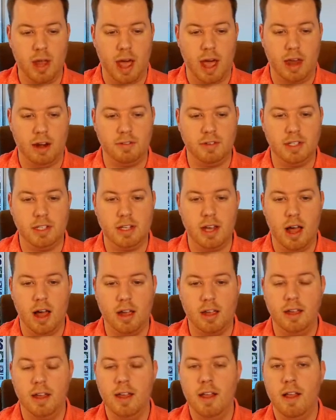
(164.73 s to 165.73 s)
out of
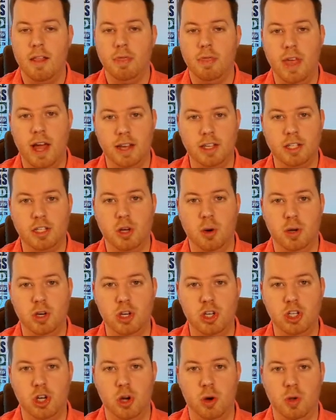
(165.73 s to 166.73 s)
stock. That's going
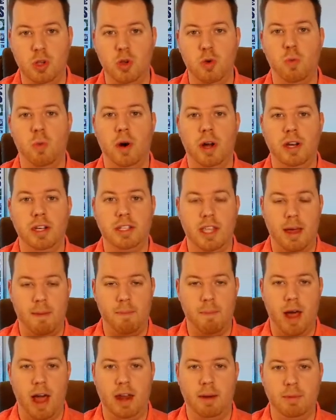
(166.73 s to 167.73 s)
to show you once
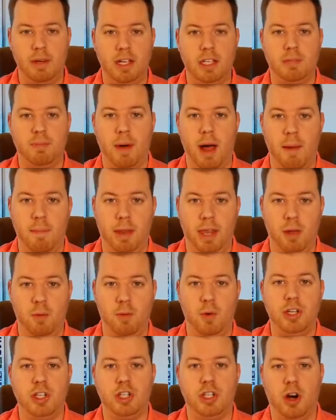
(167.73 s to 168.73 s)
that item does populate,
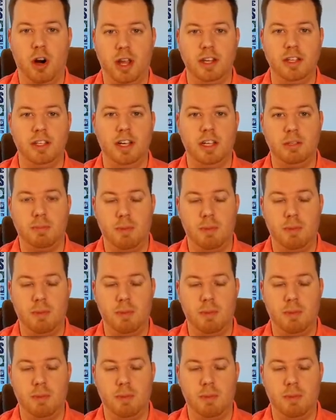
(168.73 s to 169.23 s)
once Target does